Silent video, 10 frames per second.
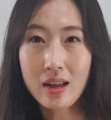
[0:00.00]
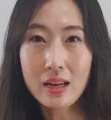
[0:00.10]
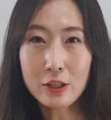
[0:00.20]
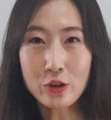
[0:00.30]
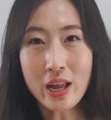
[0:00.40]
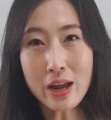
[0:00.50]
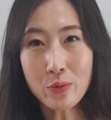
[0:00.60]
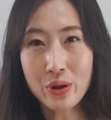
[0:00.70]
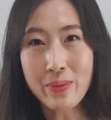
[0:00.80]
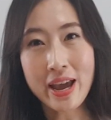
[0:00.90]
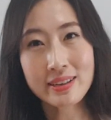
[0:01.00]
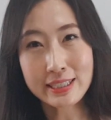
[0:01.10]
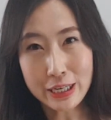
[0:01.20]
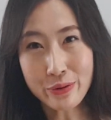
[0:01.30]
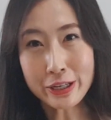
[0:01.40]
Today we make
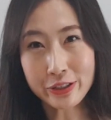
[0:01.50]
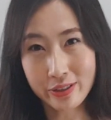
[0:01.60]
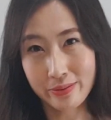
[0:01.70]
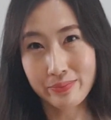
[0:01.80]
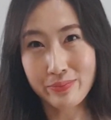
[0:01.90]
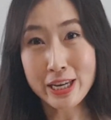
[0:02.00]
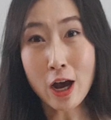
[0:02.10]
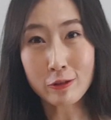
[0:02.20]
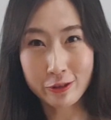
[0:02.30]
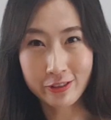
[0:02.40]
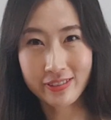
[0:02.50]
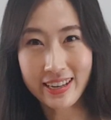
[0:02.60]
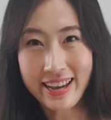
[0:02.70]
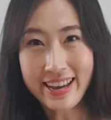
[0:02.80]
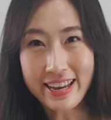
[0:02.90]
seaweed soup, miyeokguk.
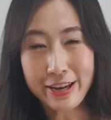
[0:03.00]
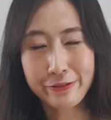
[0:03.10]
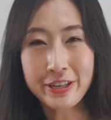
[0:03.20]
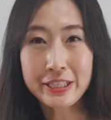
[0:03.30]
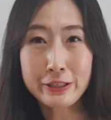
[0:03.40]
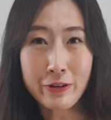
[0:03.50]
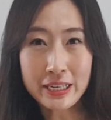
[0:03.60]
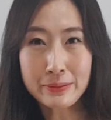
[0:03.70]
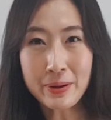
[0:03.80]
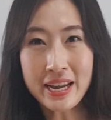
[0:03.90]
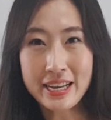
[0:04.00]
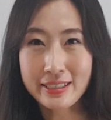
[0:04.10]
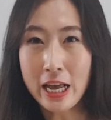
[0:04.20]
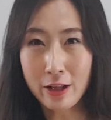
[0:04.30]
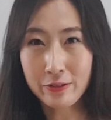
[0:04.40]
If this recipe is
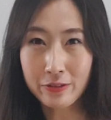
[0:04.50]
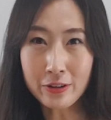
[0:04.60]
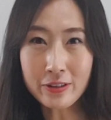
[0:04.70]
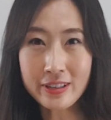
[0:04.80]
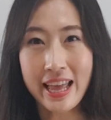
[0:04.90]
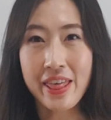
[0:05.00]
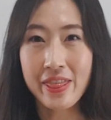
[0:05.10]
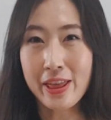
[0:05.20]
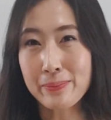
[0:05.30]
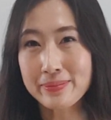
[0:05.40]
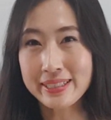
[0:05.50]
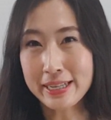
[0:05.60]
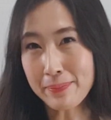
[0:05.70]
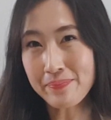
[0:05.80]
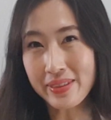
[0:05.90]
helpful, then thumbs
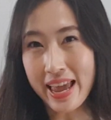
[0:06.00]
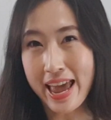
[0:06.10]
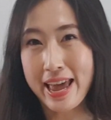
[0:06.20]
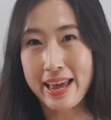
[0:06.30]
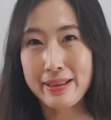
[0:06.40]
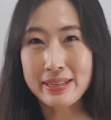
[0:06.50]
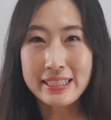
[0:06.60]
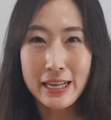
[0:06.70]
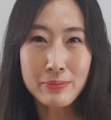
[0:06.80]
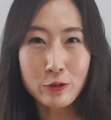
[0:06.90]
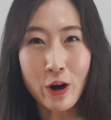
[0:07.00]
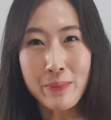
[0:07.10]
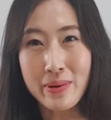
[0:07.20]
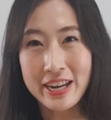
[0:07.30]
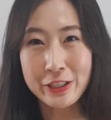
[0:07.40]
up and
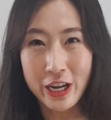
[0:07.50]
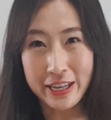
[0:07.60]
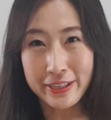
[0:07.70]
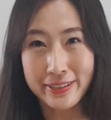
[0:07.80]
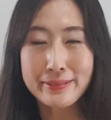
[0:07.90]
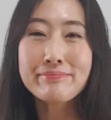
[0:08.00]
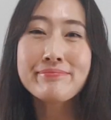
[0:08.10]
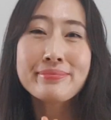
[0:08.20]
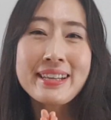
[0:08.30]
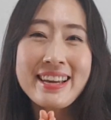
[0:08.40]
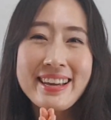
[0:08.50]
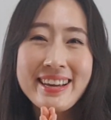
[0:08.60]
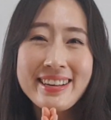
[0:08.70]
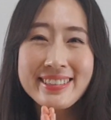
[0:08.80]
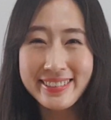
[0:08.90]
subscribe my channel,
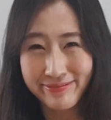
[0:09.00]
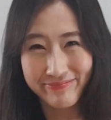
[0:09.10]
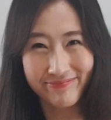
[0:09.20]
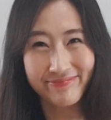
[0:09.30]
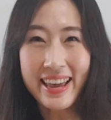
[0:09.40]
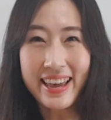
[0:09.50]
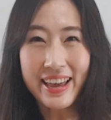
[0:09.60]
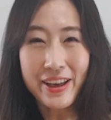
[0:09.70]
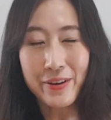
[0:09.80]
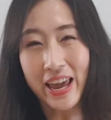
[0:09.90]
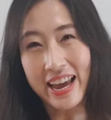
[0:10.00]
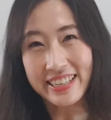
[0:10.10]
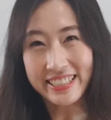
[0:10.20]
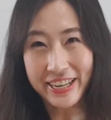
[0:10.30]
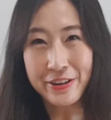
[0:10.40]
please. Okay,
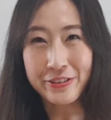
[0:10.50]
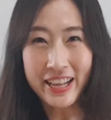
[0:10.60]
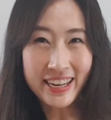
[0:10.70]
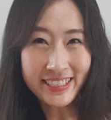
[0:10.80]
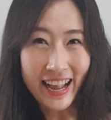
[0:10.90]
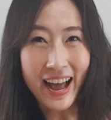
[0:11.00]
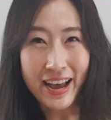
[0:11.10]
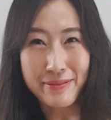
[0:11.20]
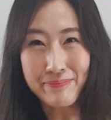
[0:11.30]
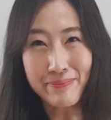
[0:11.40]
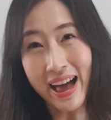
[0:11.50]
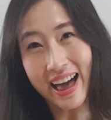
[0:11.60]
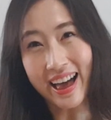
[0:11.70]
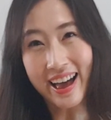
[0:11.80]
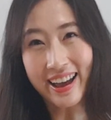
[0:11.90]
see you next time.
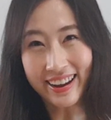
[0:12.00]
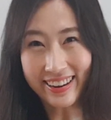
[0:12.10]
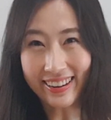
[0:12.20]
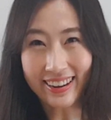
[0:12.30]
Bye.